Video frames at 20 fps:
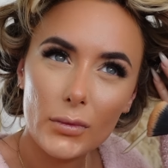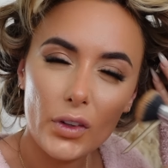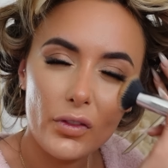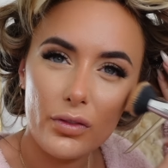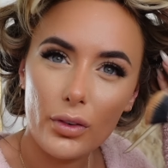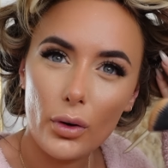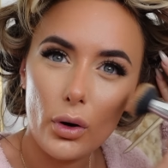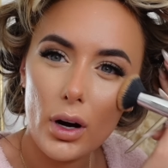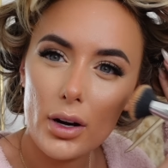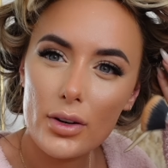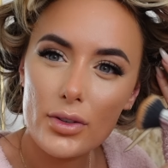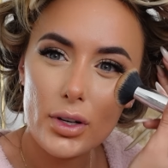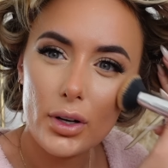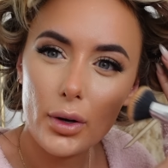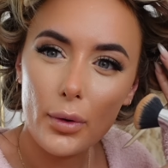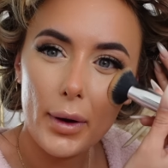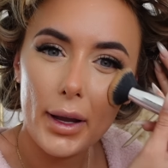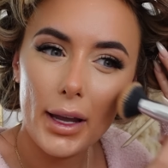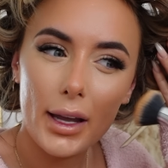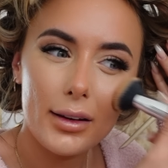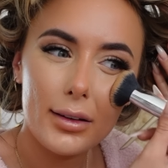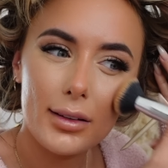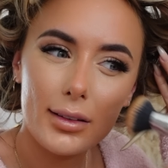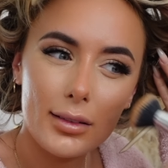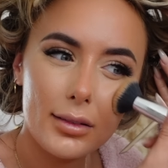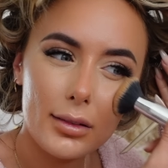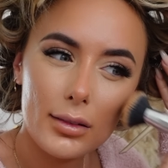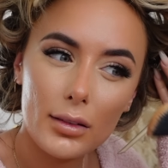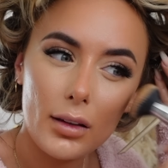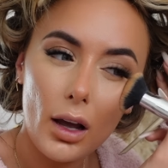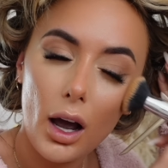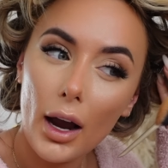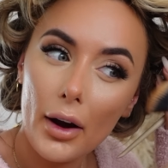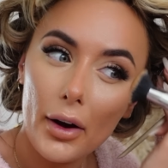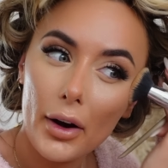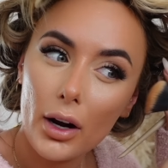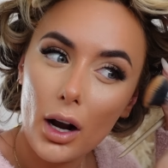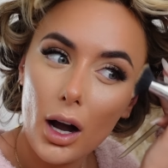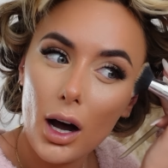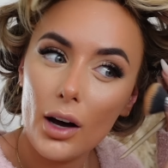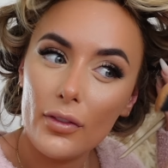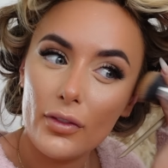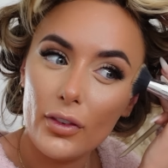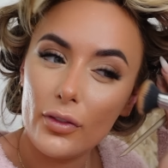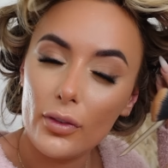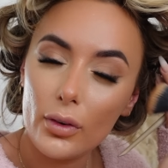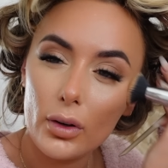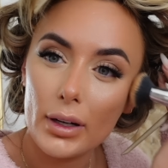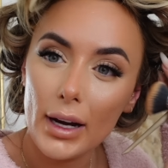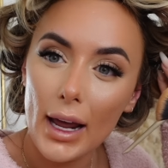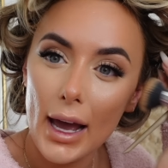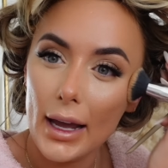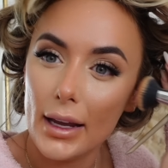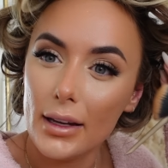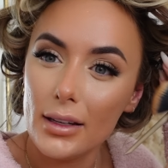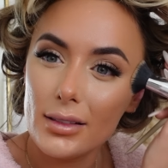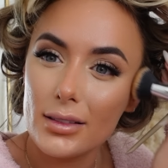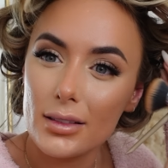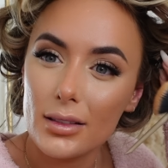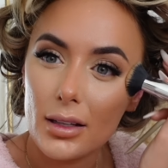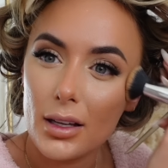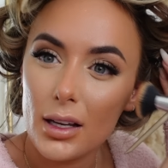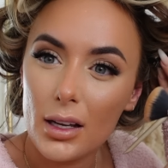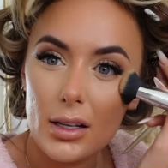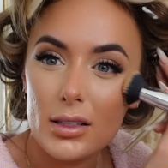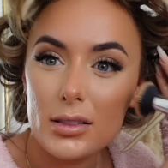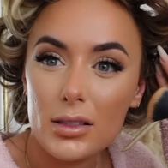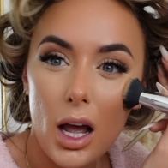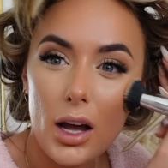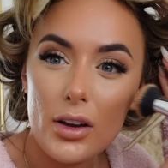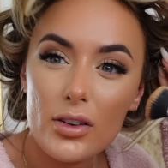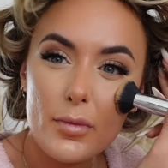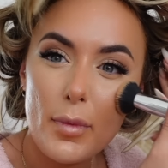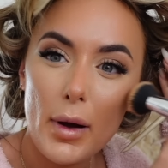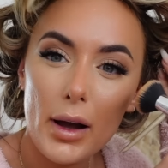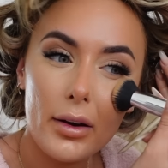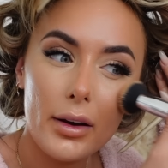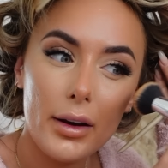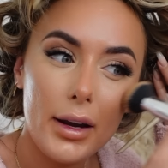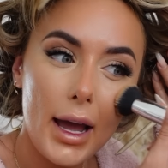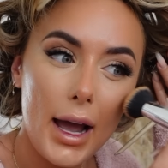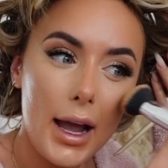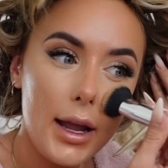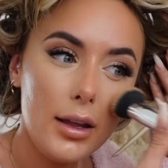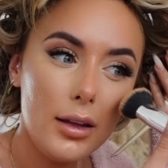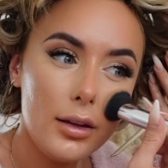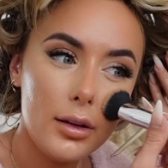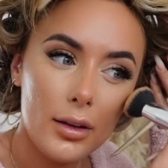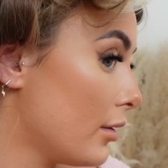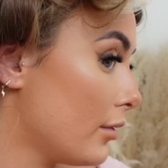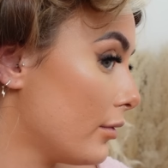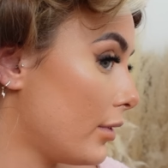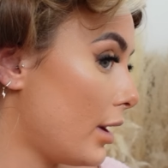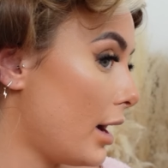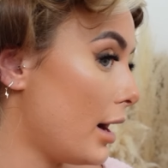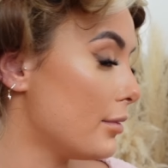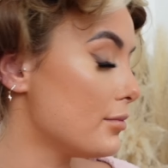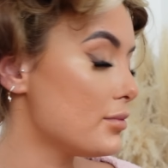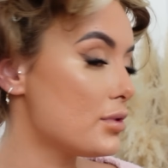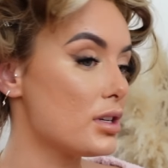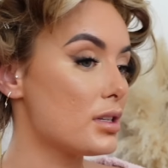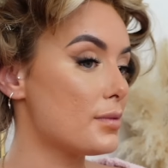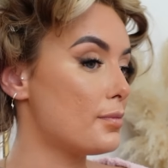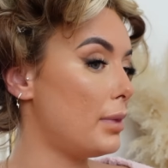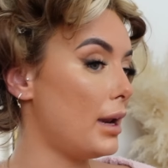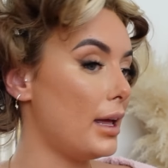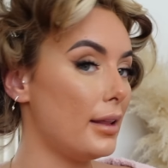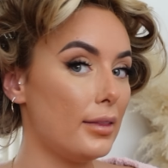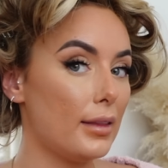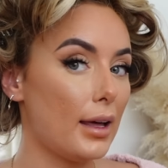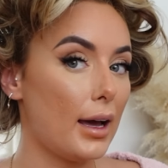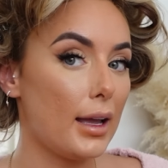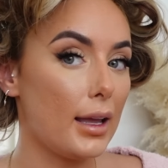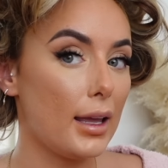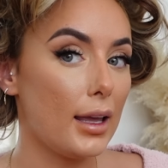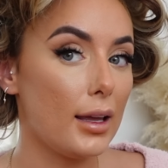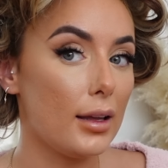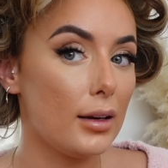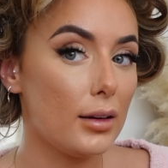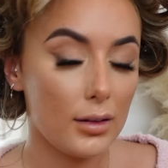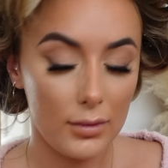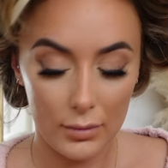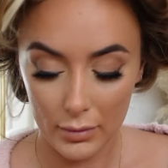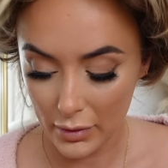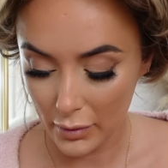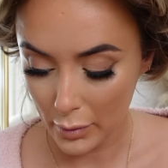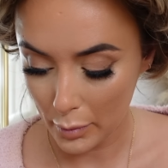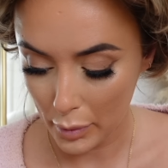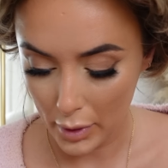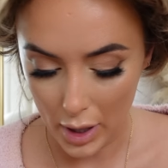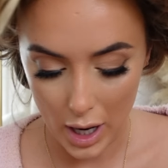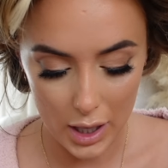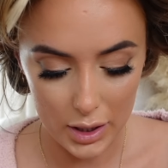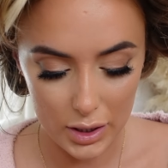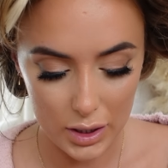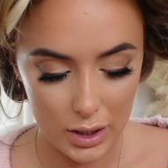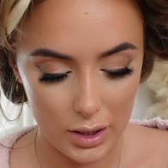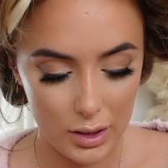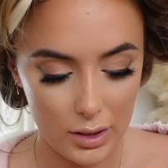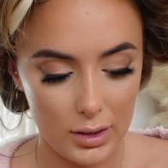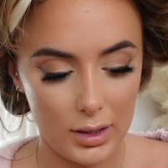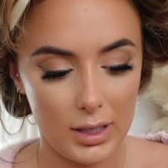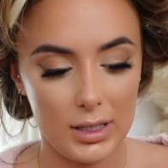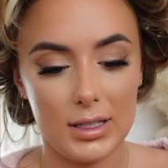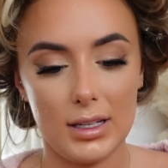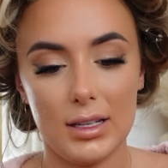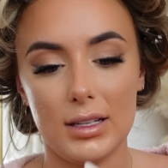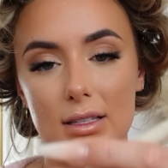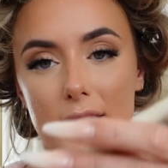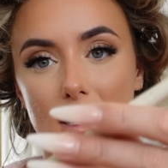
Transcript: 400 quid to hire a car for 4 days. It's £100 a day. Right, I'm just blending that in with a brush. This is